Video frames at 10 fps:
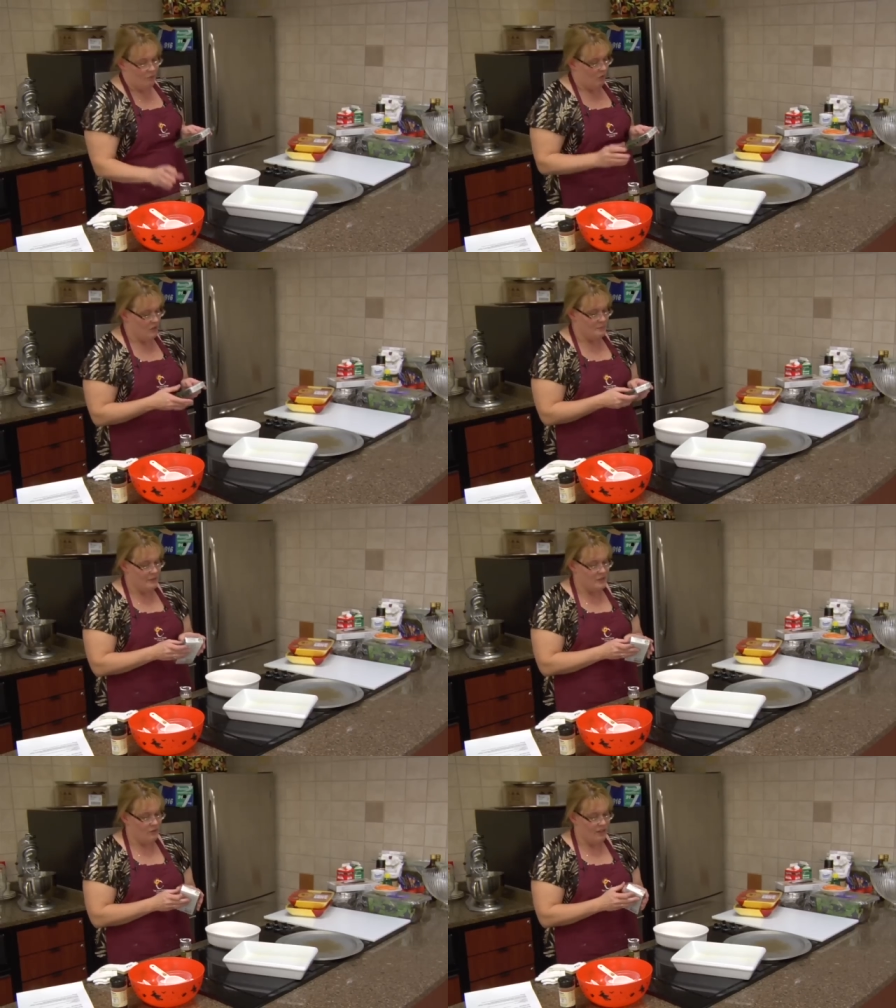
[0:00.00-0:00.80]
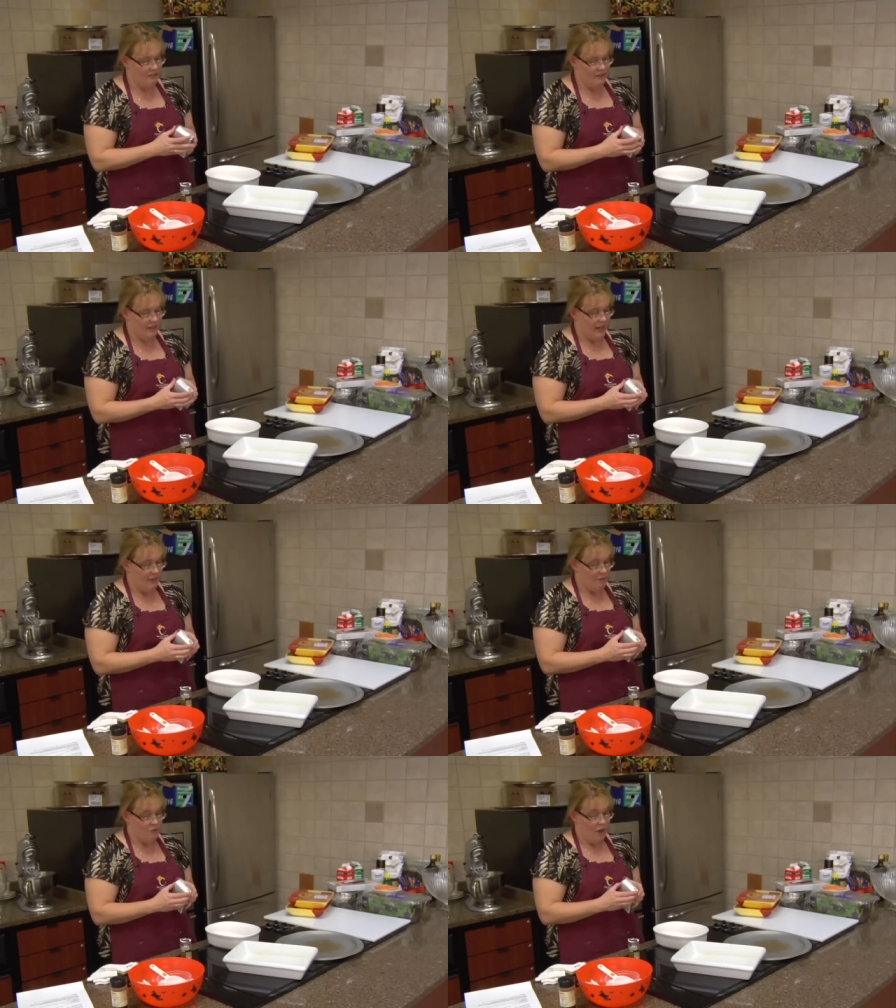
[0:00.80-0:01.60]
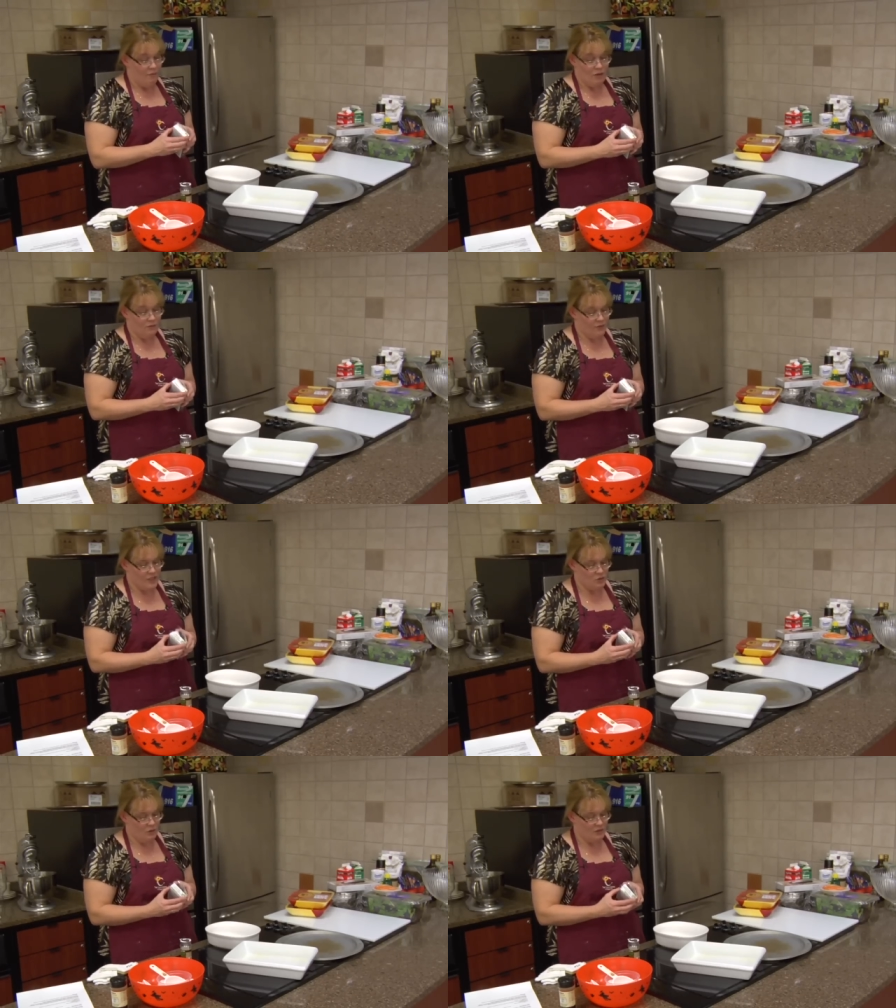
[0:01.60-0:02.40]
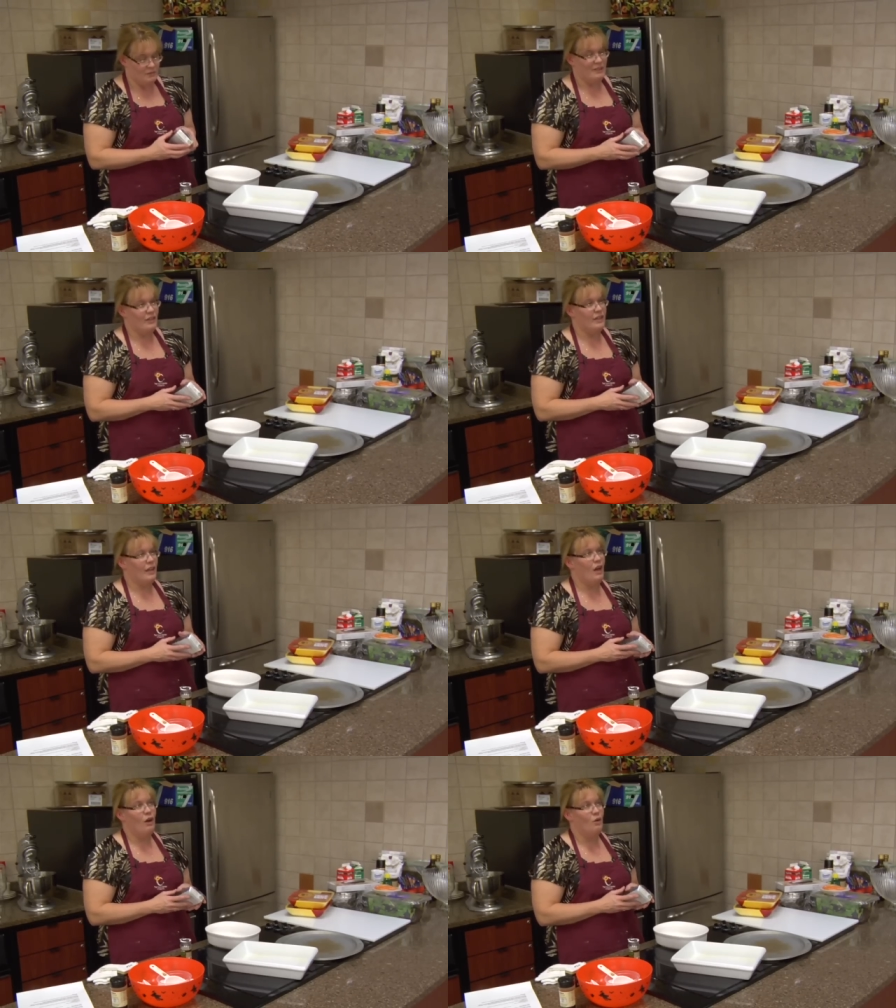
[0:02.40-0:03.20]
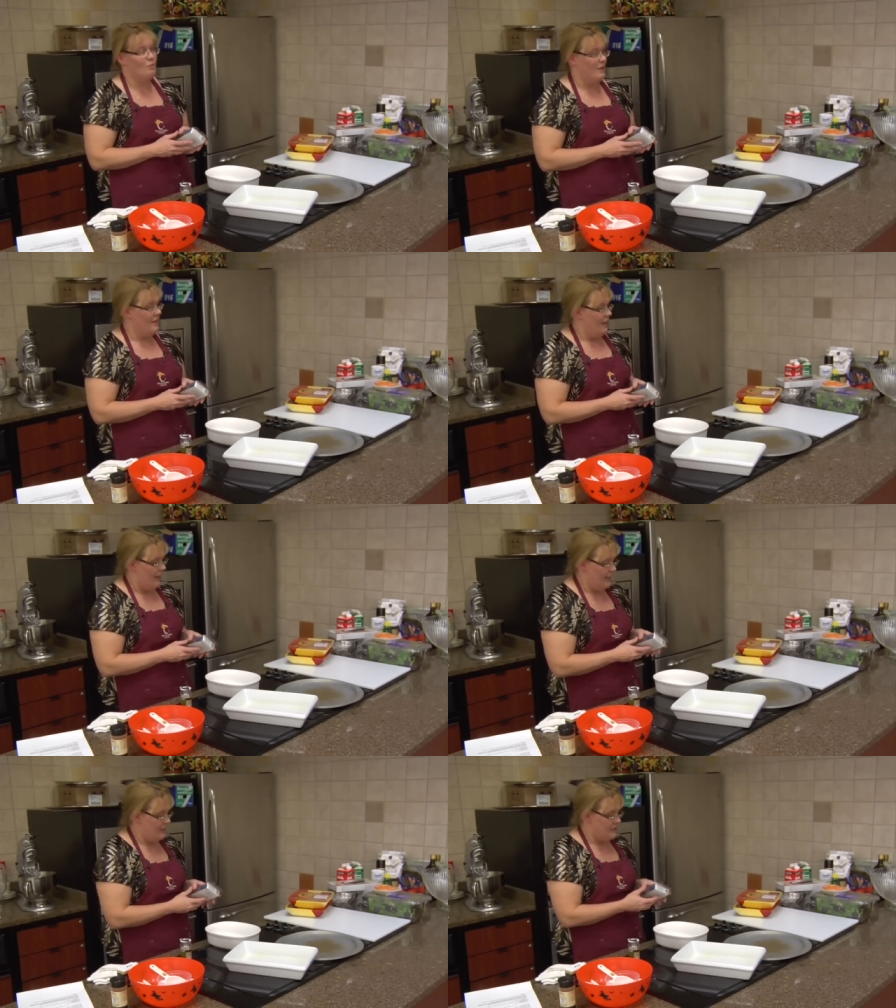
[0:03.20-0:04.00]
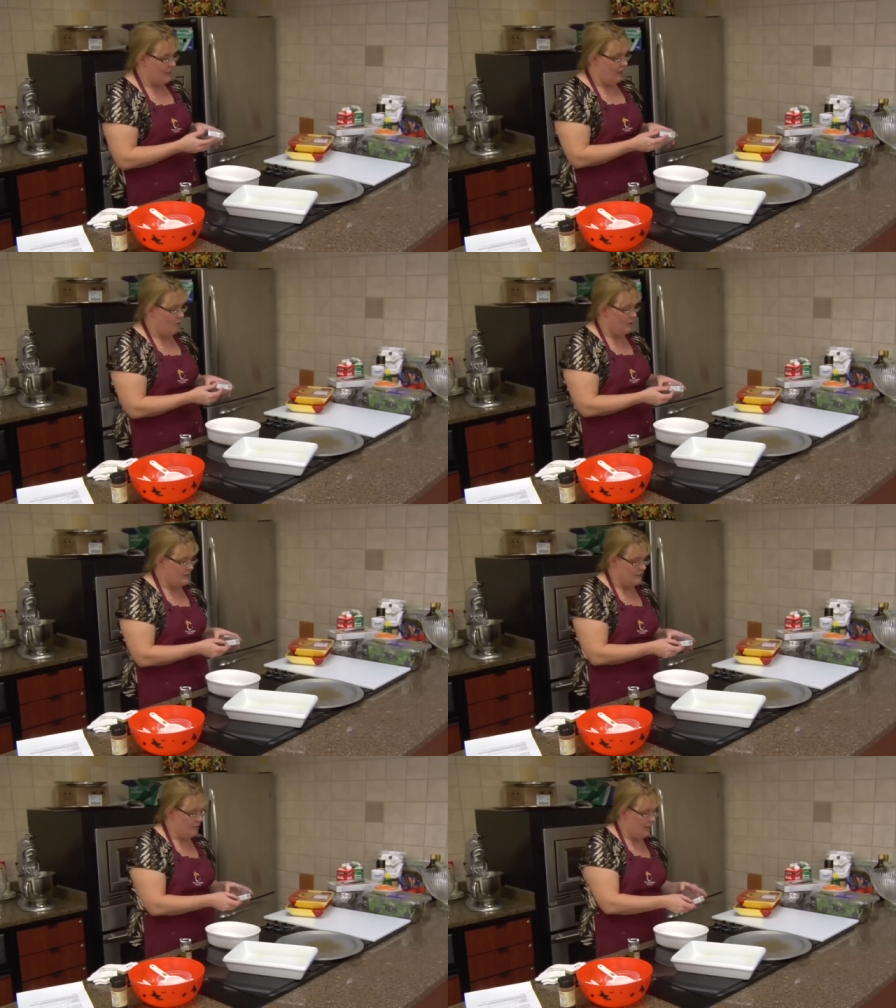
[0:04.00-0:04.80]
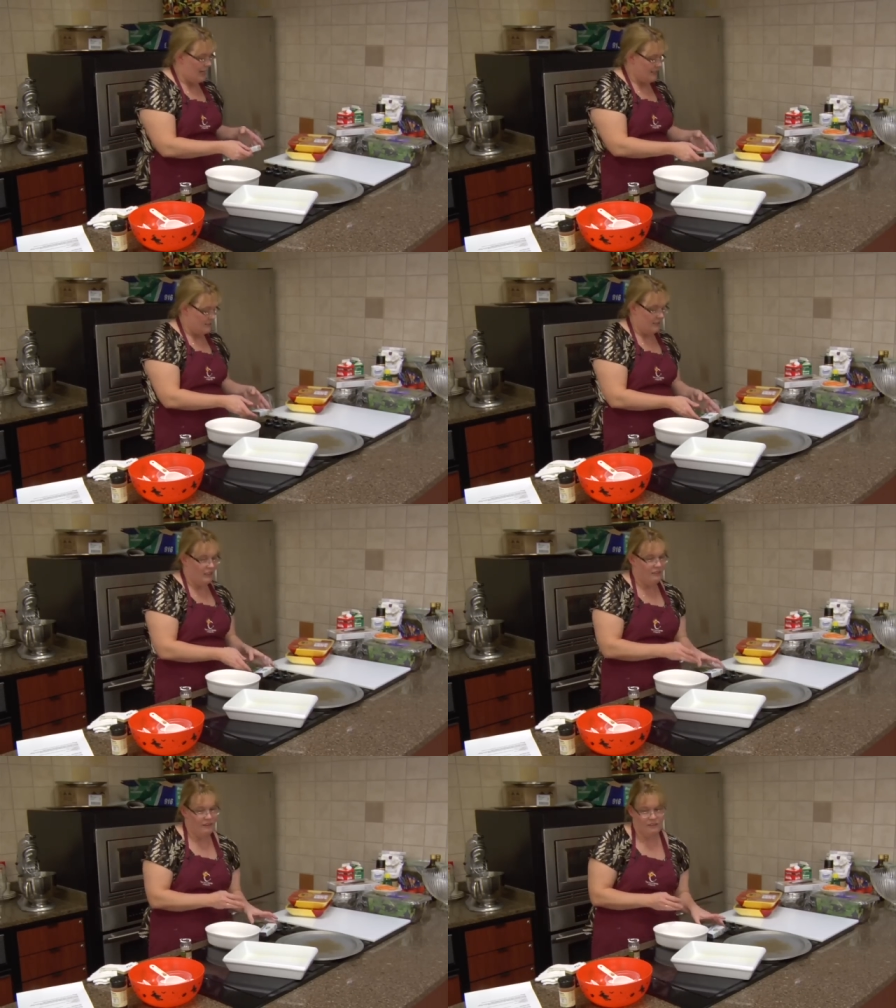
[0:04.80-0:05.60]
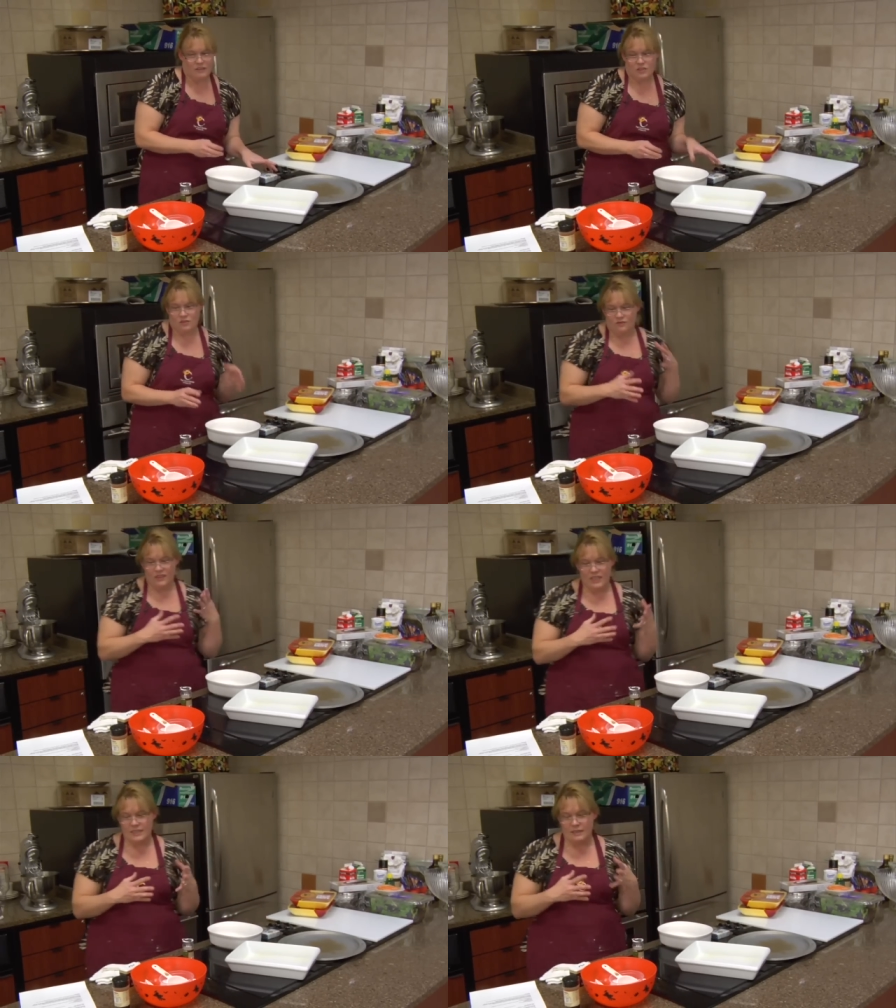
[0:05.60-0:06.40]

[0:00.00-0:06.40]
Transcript: Rosemary is a great thing to have. I've got fresh rosemary at home, and it's always a delight to anything that you fix,